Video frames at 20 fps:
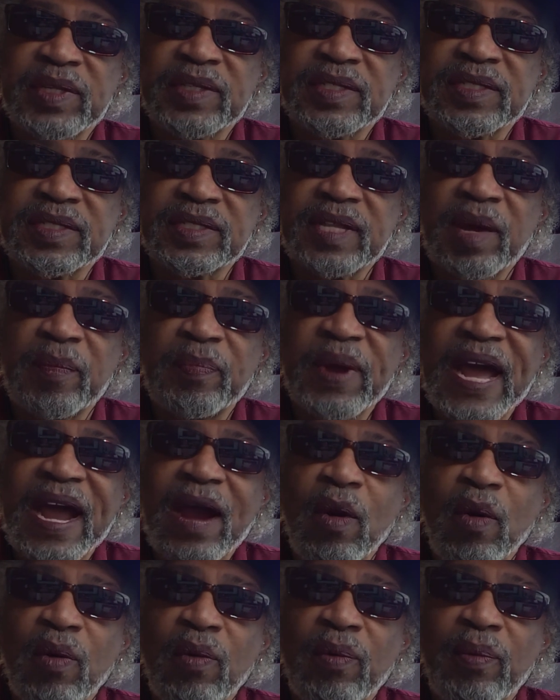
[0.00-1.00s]
step
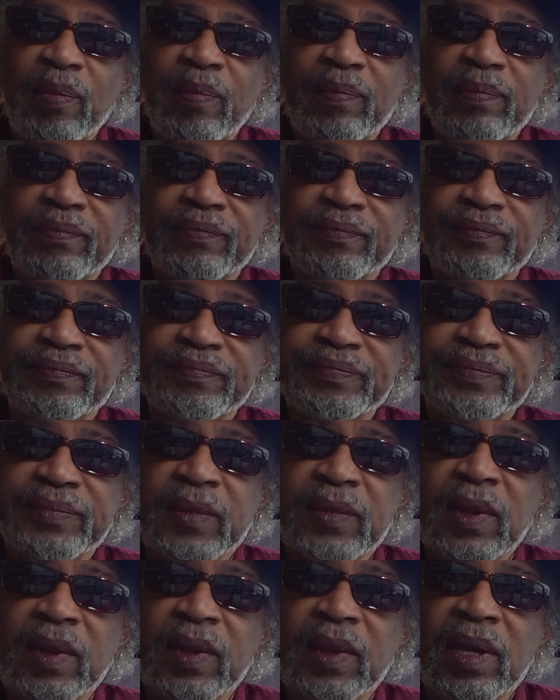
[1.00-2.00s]
out.
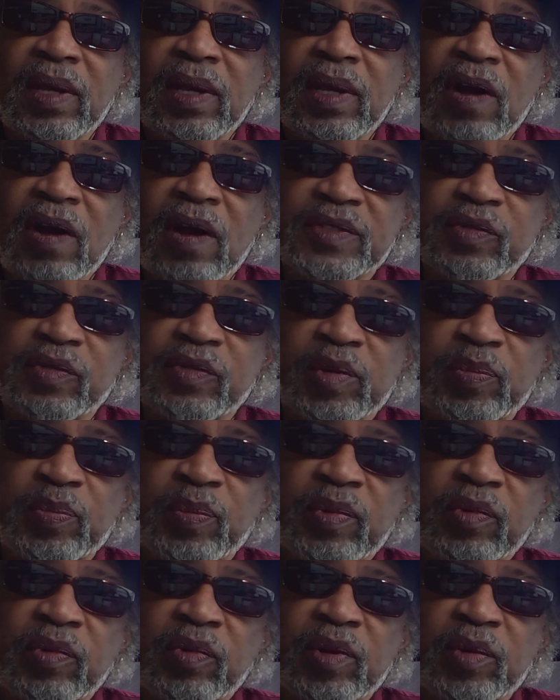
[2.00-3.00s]
An officer
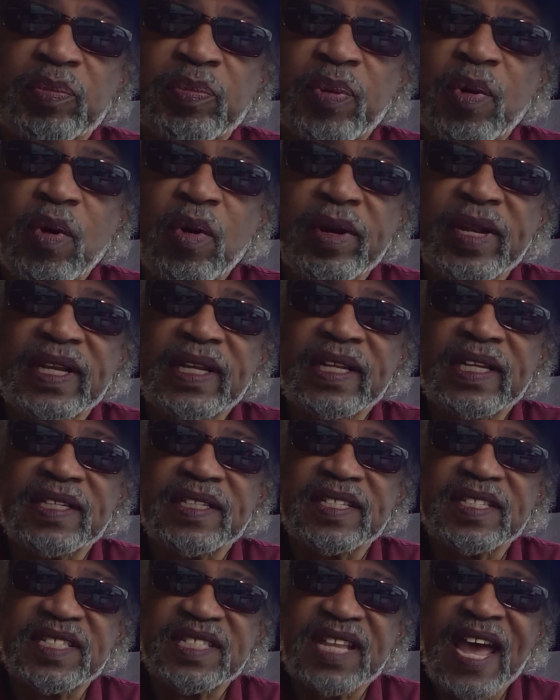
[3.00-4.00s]
reportedly
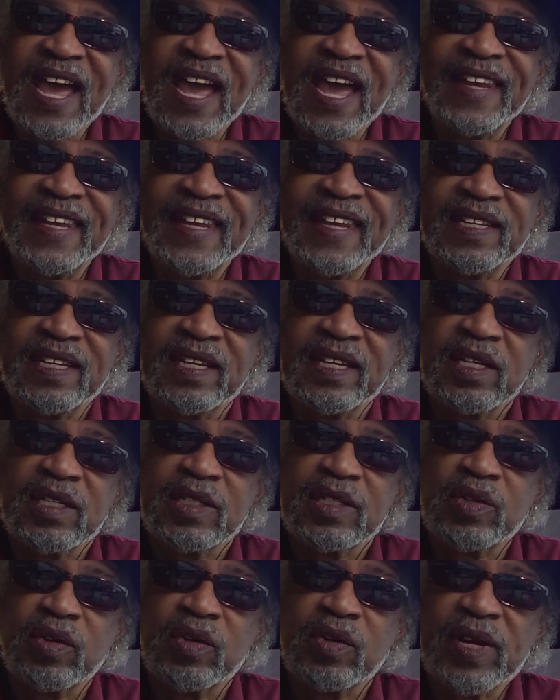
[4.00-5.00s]
decided
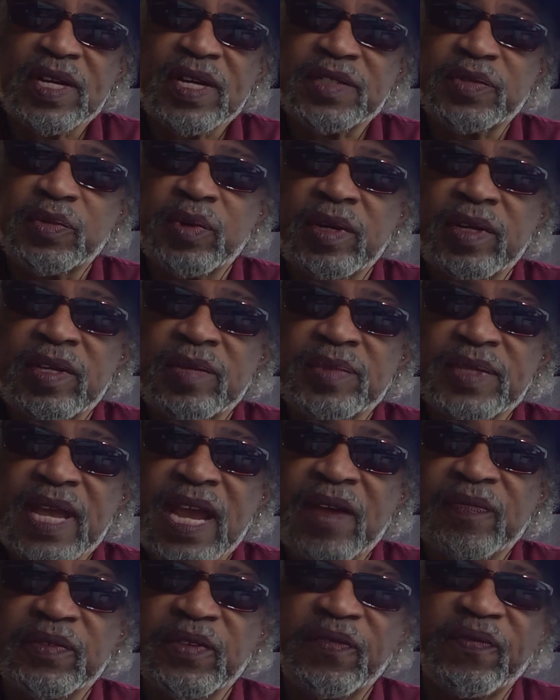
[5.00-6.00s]
to arrest Williams
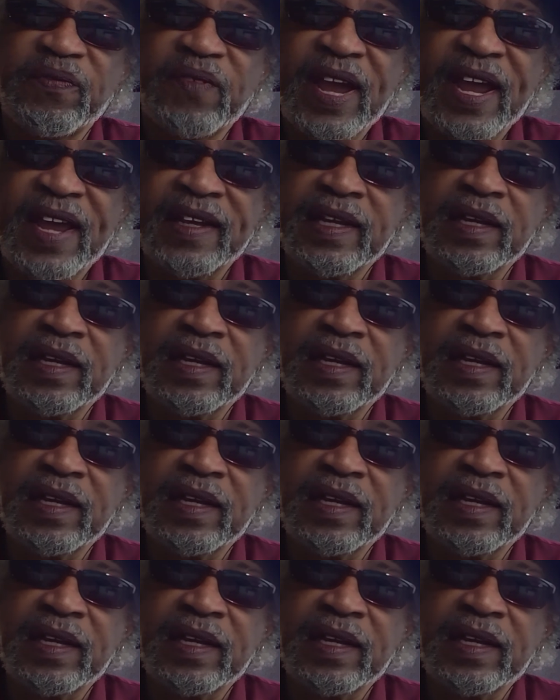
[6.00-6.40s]
after finding